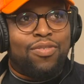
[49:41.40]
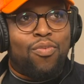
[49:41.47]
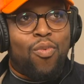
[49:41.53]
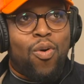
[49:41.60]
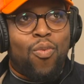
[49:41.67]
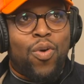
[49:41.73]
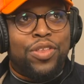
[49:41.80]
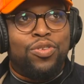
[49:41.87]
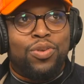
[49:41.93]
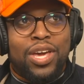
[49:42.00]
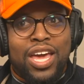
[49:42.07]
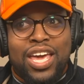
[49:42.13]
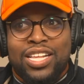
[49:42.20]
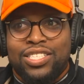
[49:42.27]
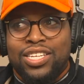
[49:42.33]
when you
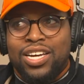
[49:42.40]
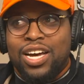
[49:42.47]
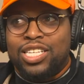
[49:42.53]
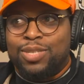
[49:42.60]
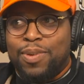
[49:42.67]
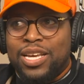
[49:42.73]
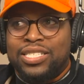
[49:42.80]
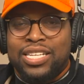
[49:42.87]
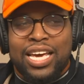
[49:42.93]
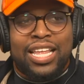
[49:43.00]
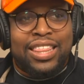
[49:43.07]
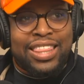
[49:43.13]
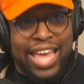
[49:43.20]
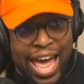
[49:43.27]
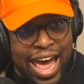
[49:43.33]
get into a space
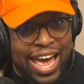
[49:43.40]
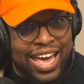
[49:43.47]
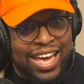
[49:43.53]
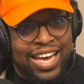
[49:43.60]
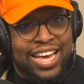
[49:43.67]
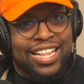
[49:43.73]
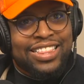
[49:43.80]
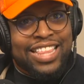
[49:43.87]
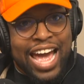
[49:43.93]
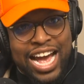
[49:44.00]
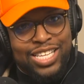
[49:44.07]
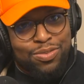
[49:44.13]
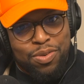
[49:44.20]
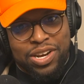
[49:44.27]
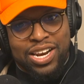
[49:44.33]
like that,
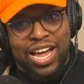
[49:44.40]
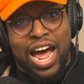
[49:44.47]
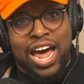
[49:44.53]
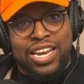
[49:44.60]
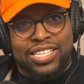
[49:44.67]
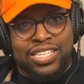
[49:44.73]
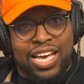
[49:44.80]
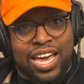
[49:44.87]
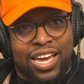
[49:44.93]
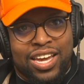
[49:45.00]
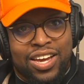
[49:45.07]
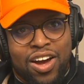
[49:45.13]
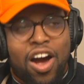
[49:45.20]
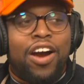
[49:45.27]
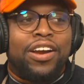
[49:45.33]
that's when God is
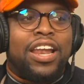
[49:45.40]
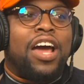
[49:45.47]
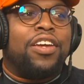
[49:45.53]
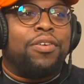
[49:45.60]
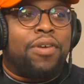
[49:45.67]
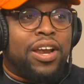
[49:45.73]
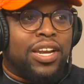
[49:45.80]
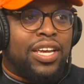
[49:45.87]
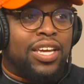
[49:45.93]
like, all right, now you're ready.